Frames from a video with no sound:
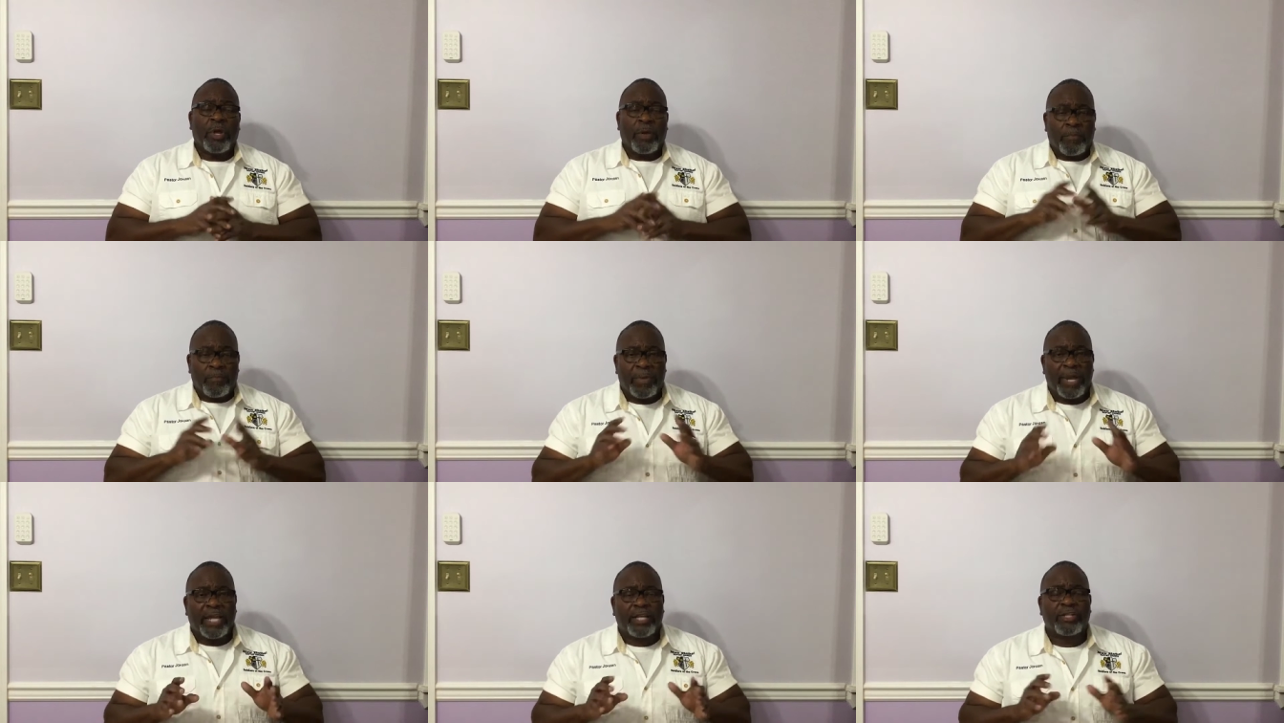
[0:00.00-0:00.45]

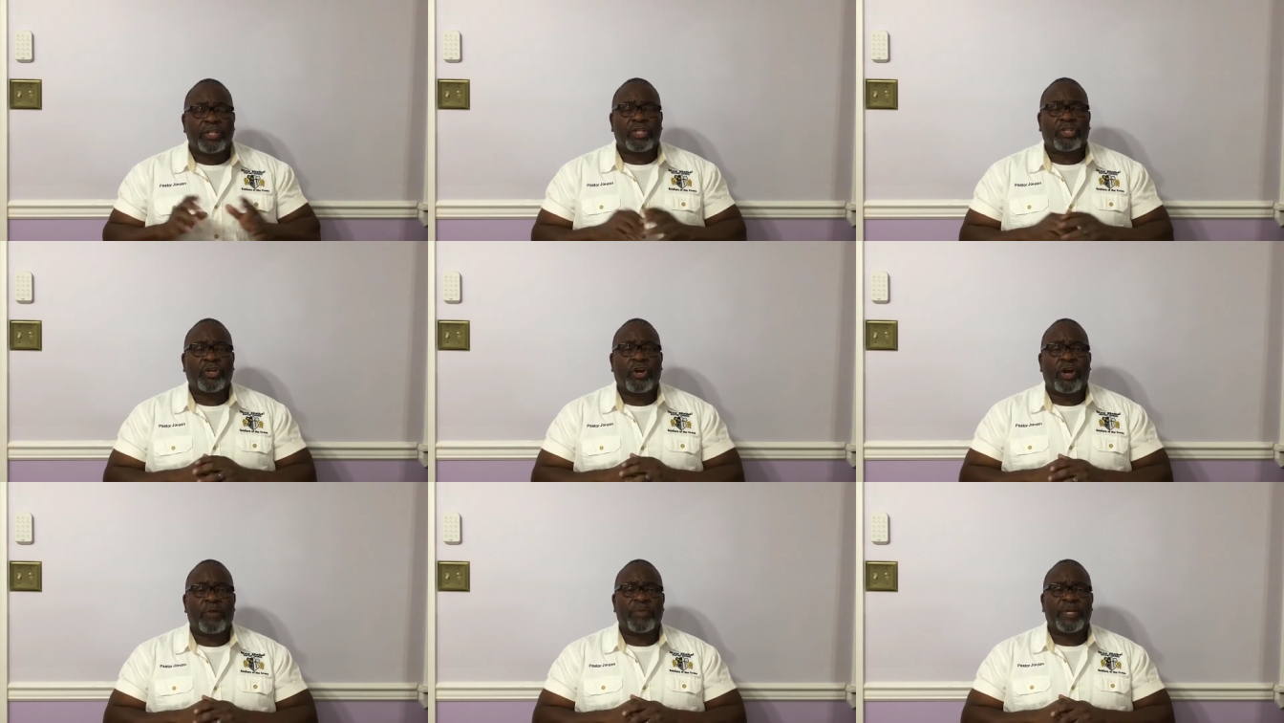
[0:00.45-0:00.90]
make
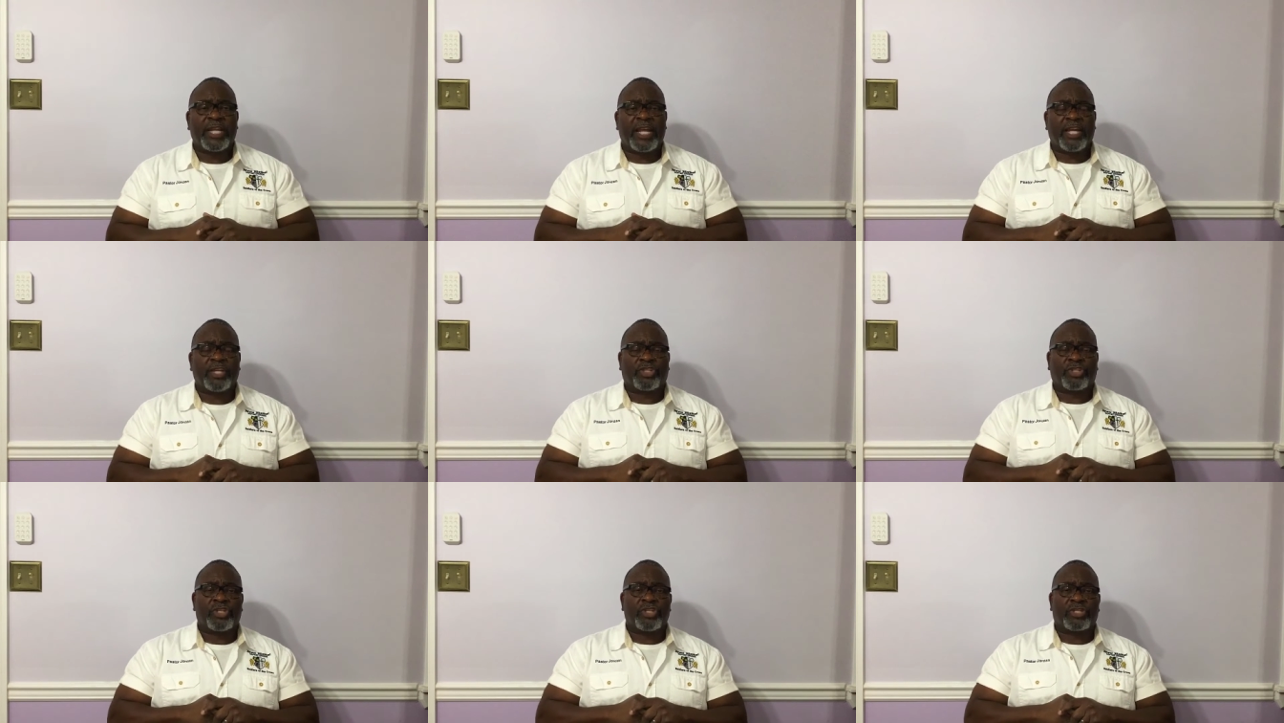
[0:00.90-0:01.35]

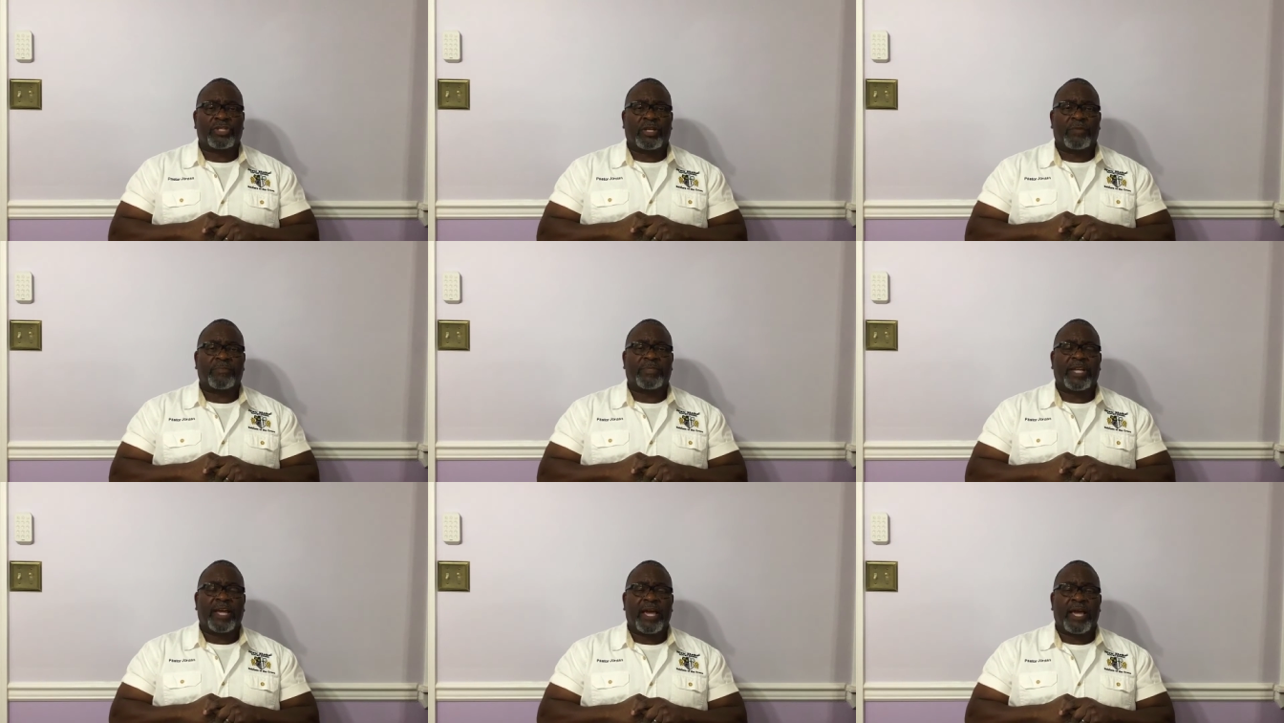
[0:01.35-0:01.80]
determinations
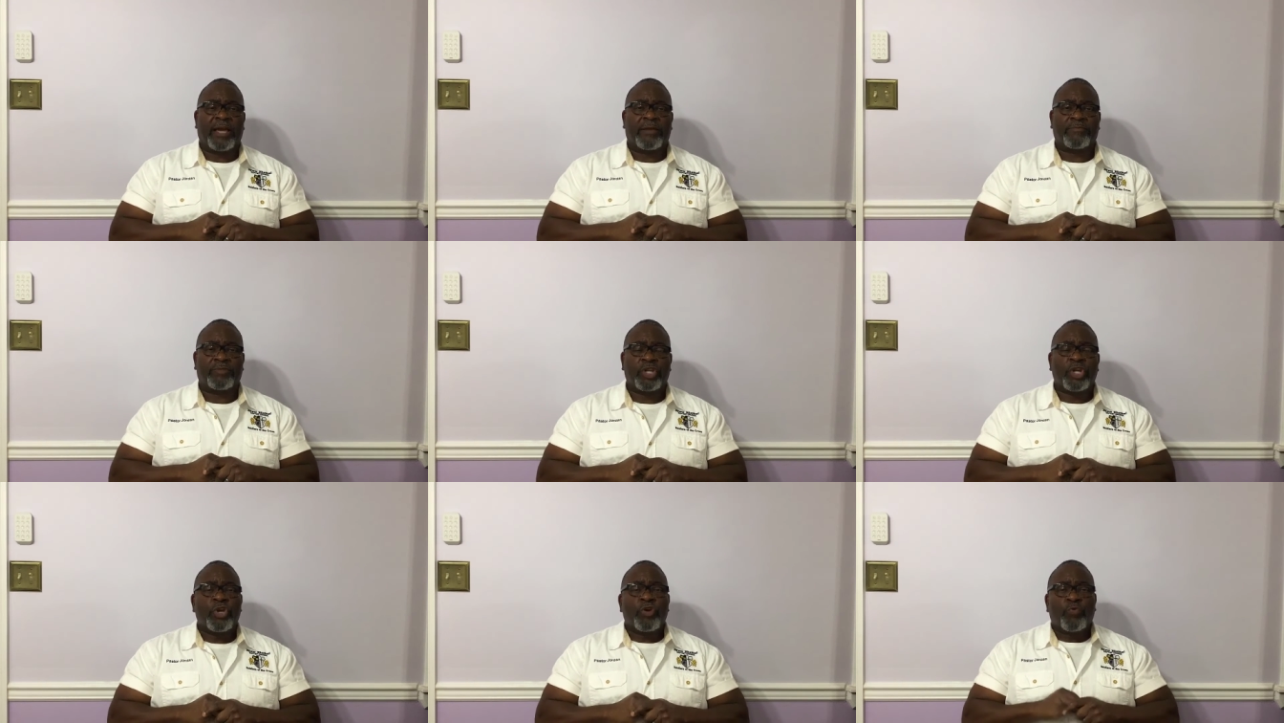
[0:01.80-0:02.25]

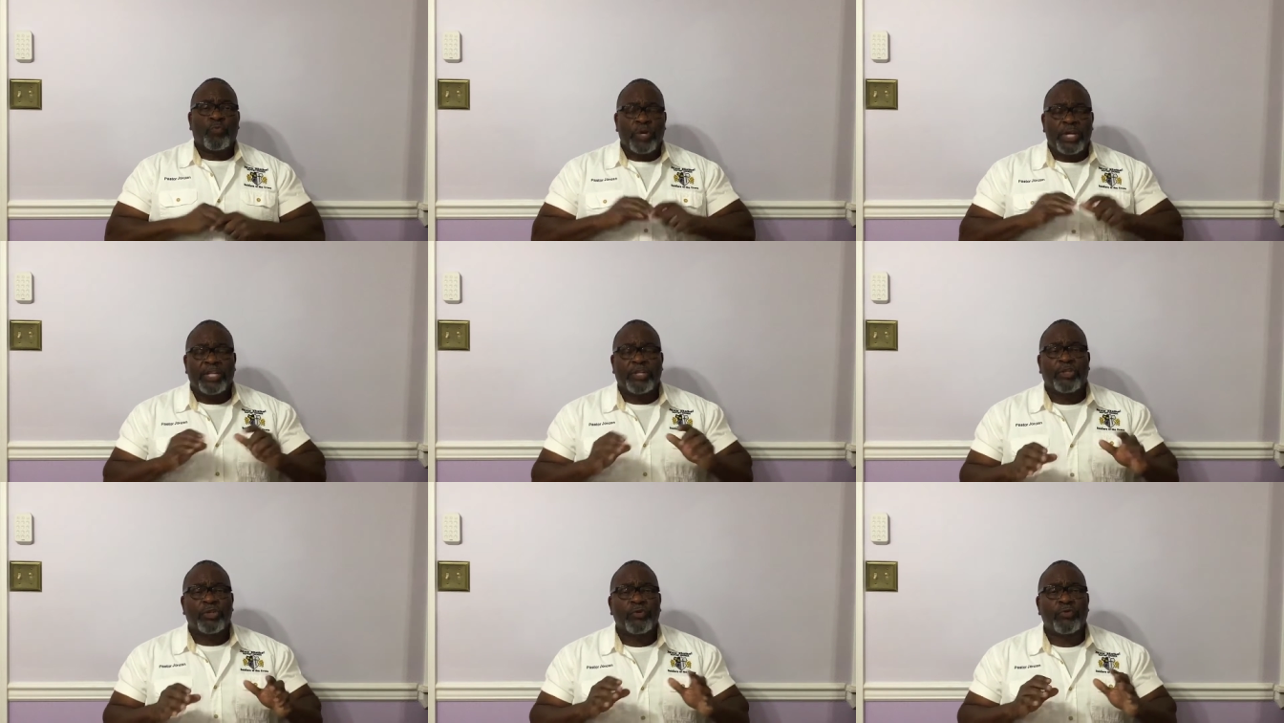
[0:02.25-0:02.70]
sometimes.
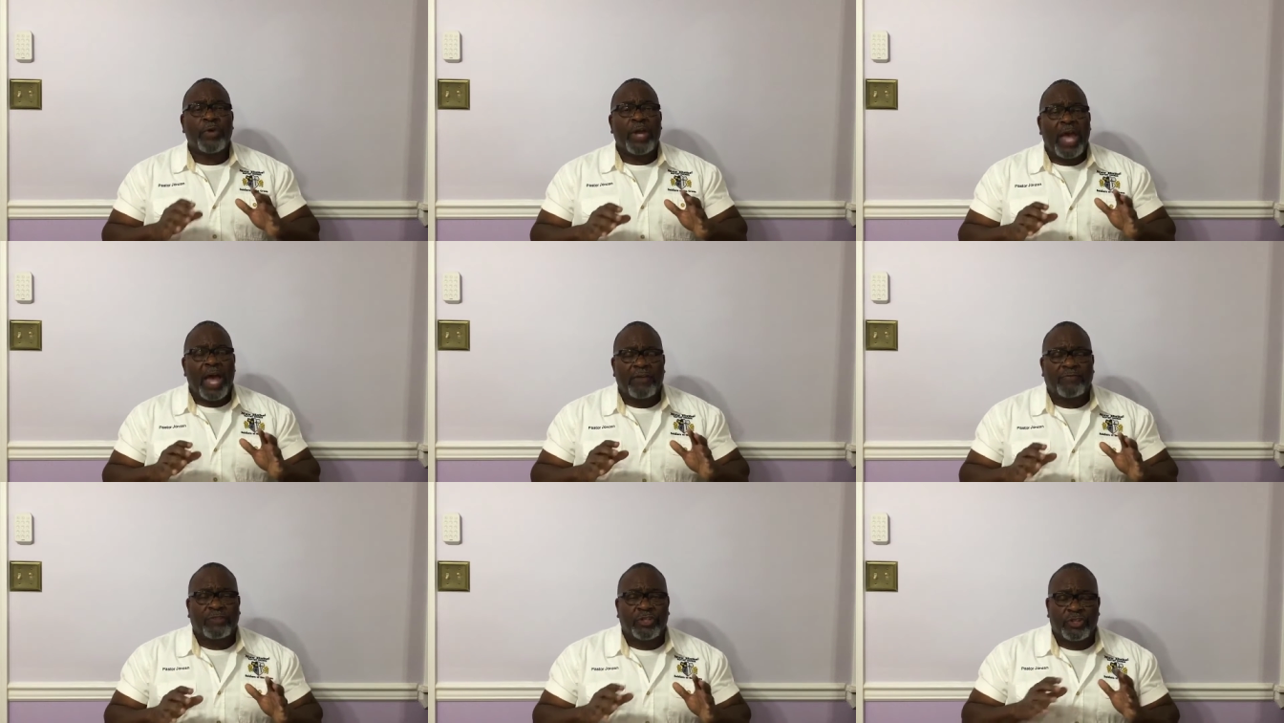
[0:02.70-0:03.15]
We do
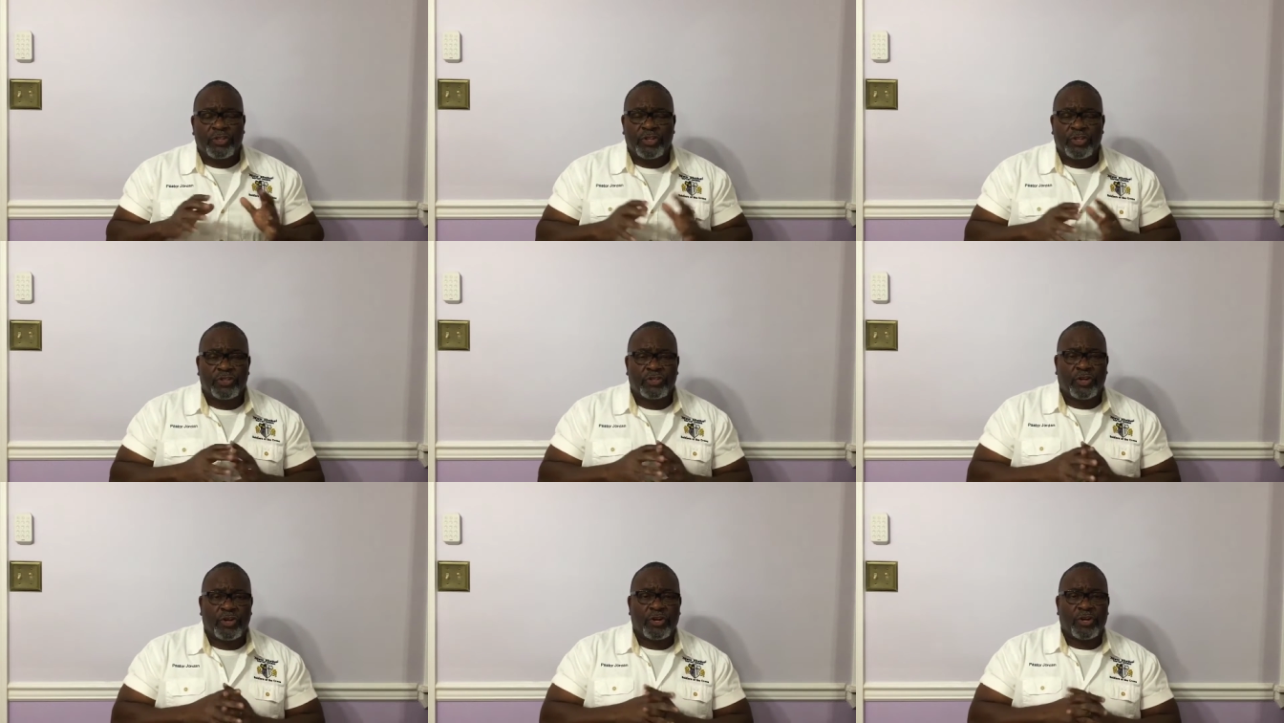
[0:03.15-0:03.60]
have to
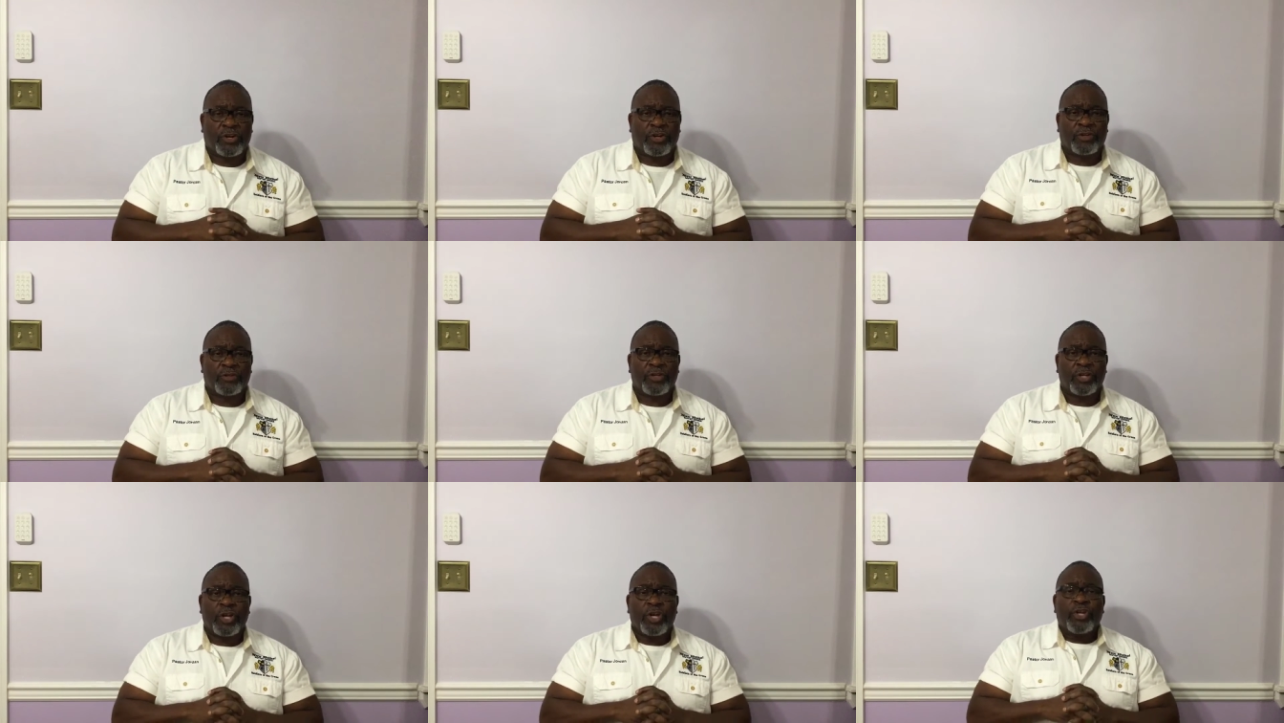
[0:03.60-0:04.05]
discern.